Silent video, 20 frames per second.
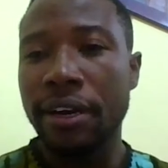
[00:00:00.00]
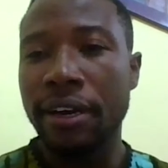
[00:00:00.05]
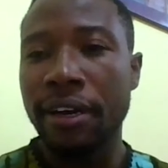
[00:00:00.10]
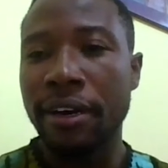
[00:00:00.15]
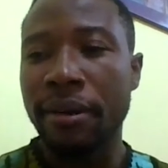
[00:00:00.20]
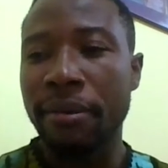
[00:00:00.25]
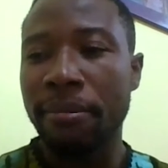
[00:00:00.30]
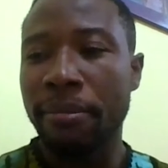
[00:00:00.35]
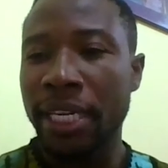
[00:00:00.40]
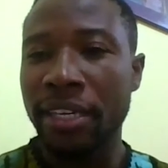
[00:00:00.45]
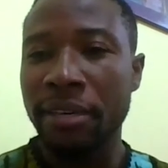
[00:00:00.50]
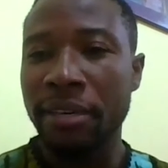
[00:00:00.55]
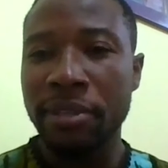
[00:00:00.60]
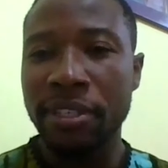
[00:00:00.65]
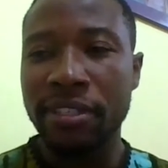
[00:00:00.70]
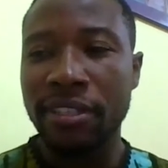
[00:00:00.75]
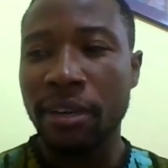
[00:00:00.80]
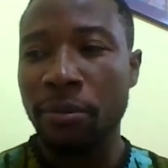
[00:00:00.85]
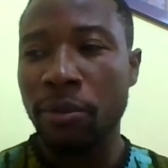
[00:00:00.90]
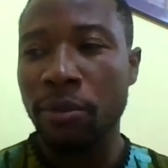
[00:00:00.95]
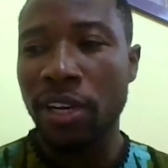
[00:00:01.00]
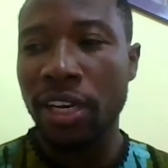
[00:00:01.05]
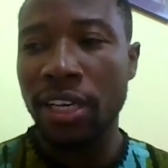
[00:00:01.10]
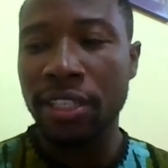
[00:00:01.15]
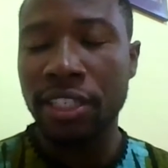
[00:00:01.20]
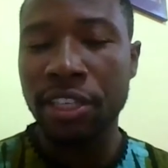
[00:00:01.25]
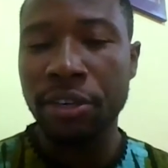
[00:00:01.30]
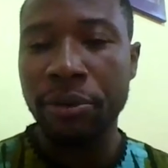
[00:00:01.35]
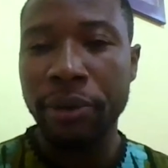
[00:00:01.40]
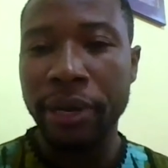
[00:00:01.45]
My name is Samuel
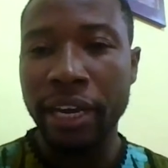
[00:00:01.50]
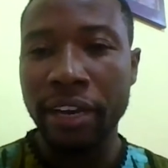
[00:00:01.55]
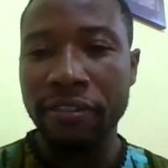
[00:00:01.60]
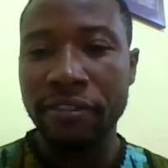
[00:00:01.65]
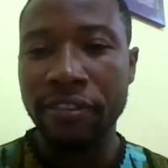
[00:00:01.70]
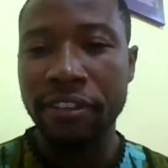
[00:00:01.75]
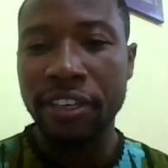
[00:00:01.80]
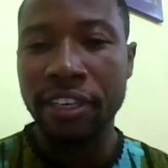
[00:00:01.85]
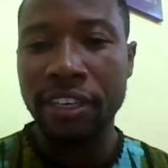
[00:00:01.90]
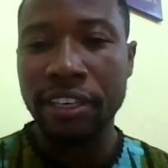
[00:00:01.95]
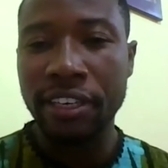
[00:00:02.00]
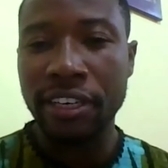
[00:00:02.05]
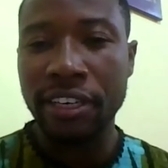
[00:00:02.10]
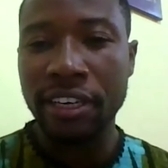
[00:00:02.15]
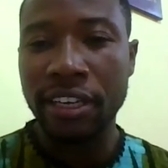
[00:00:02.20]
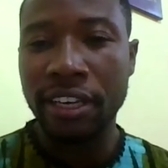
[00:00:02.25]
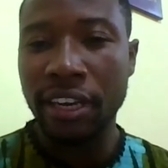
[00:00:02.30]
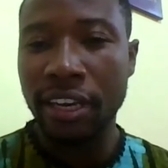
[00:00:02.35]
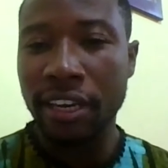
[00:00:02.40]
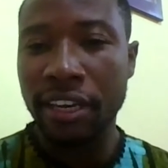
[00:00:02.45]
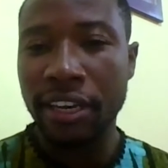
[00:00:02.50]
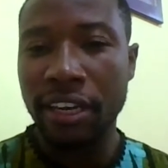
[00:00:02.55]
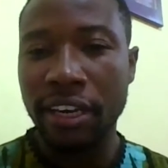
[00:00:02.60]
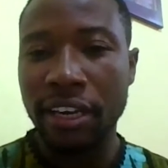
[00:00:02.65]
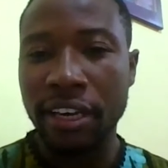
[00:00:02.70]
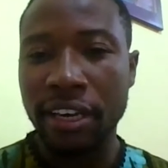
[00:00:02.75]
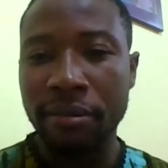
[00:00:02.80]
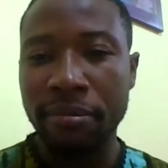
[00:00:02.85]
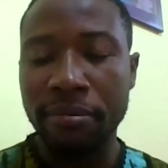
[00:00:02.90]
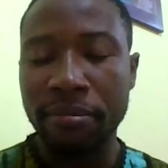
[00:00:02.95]
Agyei Wiafe, and
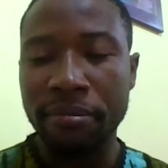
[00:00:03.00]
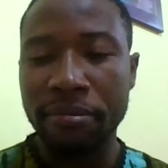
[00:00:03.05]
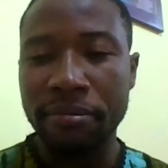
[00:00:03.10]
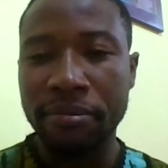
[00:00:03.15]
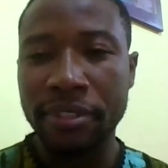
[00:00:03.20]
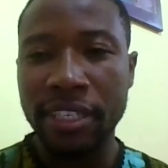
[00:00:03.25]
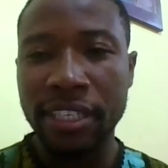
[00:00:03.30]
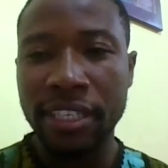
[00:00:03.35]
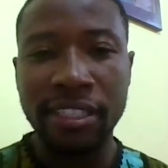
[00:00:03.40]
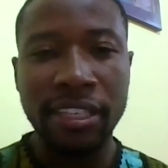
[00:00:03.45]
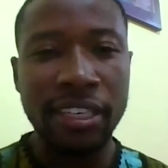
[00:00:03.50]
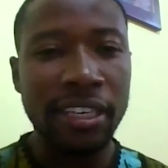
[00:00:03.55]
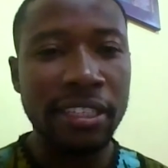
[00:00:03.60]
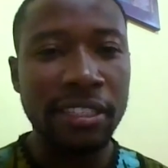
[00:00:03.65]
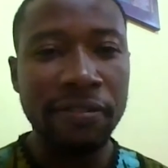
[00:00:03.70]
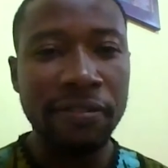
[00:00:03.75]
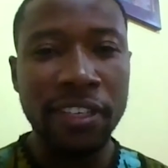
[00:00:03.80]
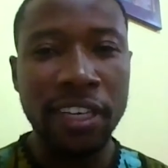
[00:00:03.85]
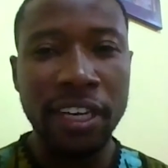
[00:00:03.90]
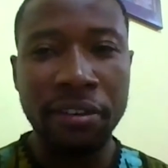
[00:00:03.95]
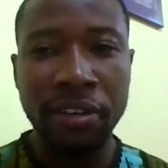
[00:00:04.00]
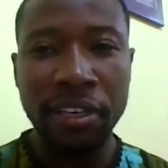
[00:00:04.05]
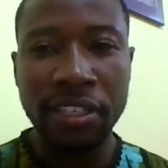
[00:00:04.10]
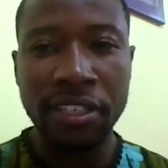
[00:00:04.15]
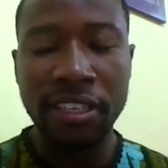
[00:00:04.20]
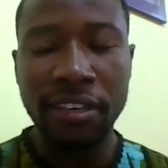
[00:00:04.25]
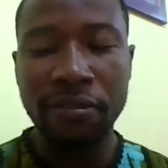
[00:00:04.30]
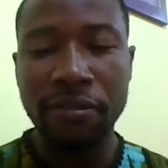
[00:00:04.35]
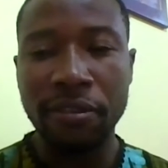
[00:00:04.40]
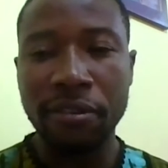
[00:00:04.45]
the Executive
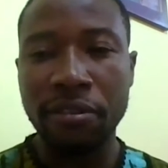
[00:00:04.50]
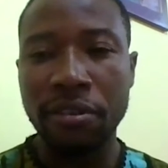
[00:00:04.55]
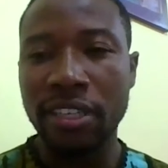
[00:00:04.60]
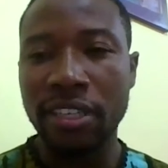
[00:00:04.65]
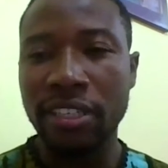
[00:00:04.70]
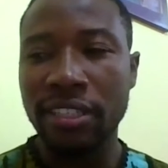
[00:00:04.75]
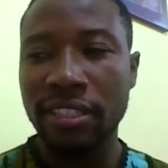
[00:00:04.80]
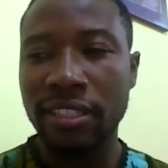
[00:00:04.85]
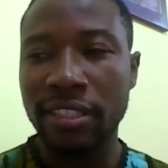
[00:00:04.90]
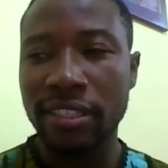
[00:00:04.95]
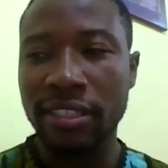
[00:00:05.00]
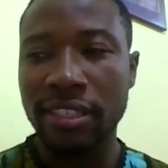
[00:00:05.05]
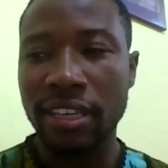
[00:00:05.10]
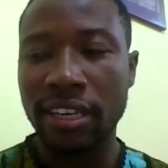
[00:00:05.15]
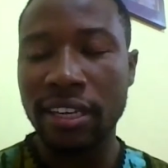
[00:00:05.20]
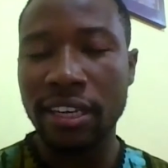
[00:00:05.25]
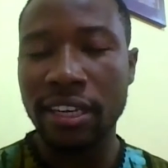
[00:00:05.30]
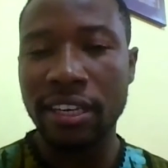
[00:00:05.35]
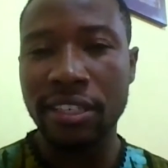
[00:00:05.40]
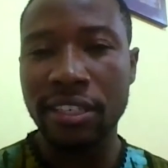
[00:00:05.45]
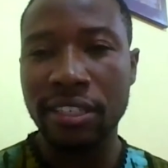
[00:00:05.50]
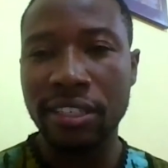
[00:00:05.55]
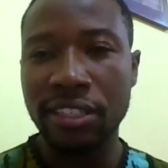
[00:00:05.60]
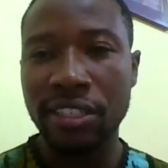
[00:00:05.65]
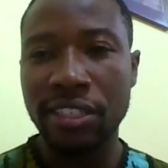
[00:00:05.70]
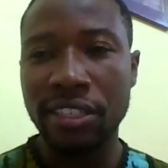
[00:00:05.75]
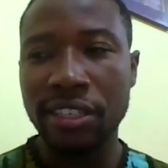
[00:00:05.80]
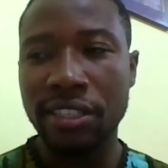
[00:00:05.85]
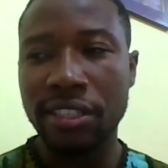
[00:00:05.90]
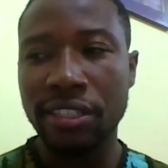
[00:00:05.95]
Director for Rare Disease Ghana
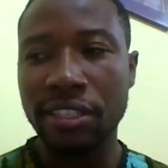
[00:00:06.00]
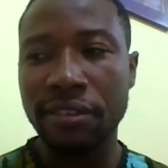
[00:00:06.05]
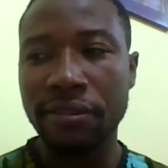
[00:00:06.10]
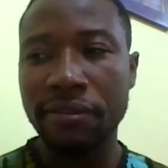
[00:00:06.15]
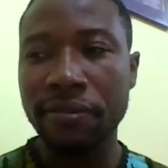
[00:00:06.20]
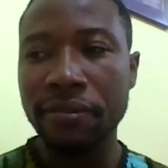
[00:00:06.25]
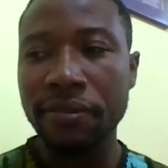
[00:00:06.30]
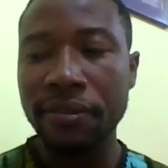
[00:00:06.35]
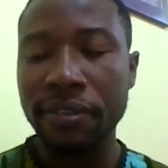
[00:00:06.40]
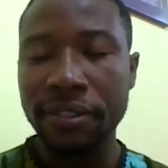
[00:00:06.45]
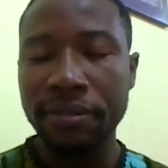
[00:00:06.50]
Initiative.